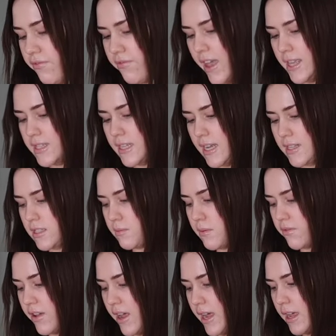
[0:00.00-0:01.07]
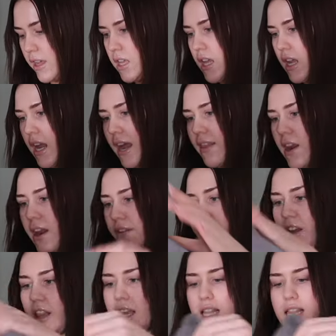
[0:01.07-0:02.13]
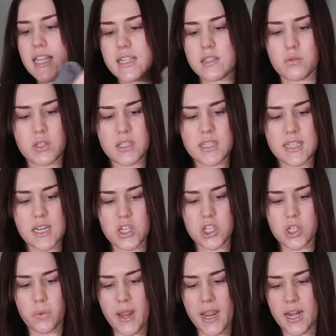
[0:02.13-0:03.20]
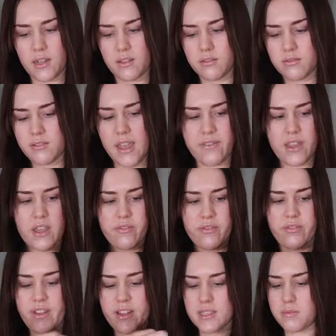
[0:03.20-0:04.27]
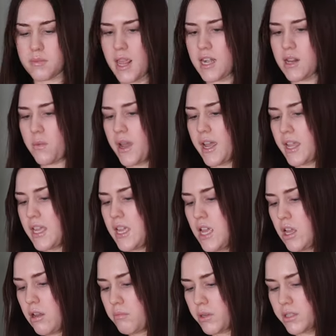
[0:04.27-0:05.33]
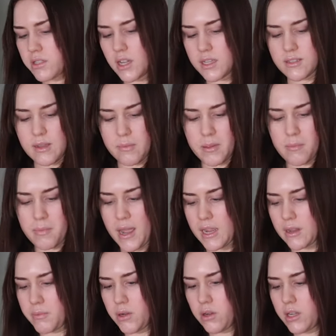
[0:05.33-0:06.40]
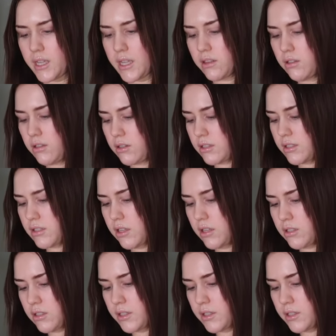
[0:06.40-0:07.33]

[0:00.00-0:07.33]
fake tan, to be fair. And then I feel like this would cinch you in if it even fits me anyway. But it's got a zip at the back, but it looks